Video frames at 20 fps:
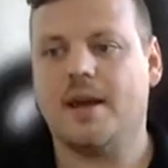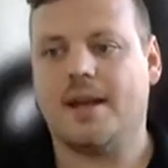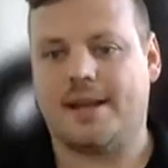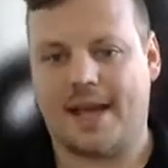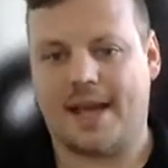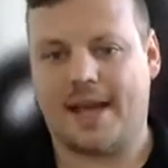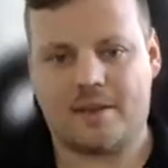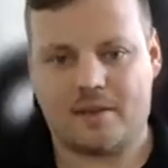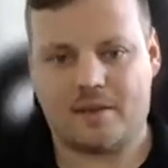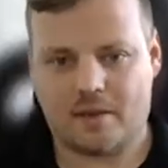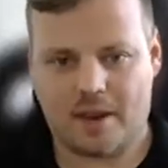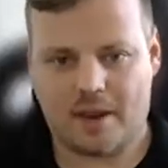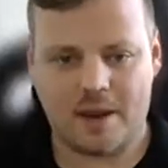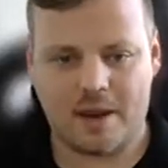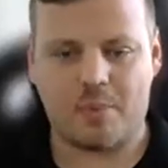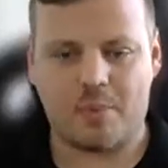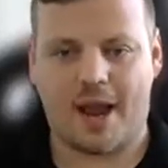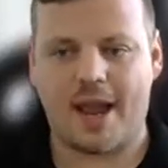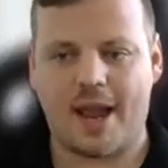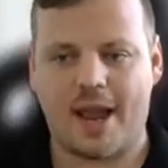That
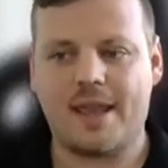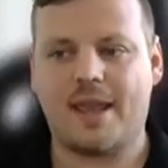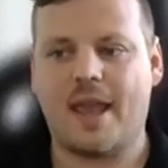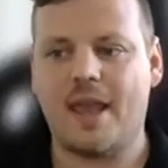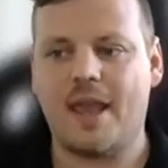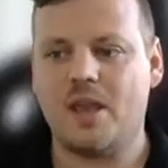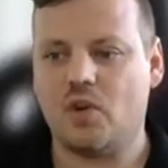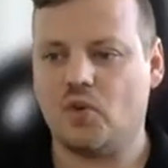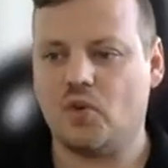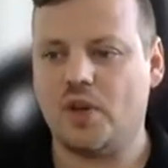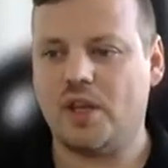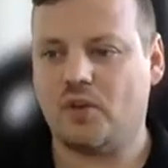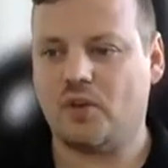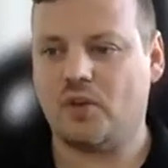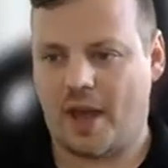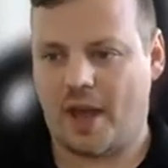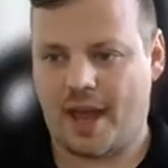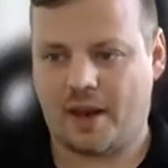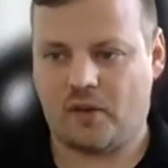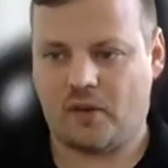API key you need
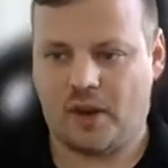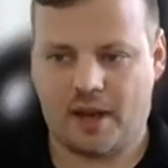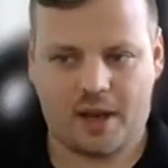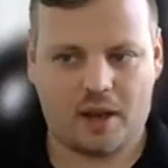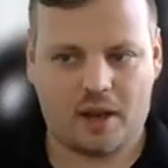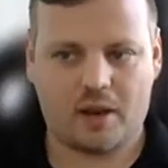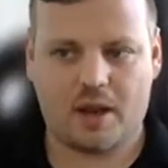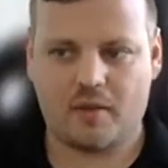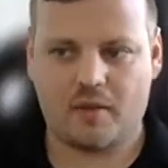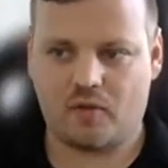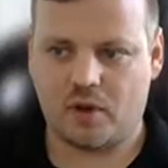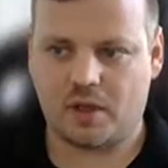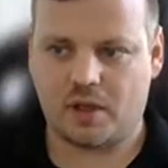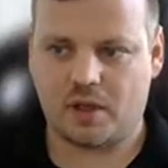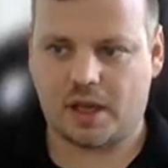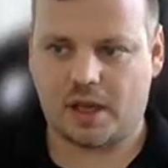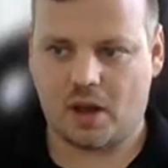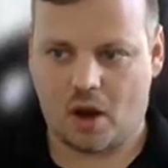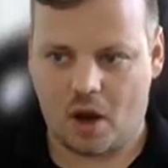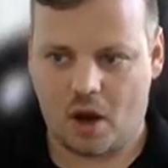to add here. If you click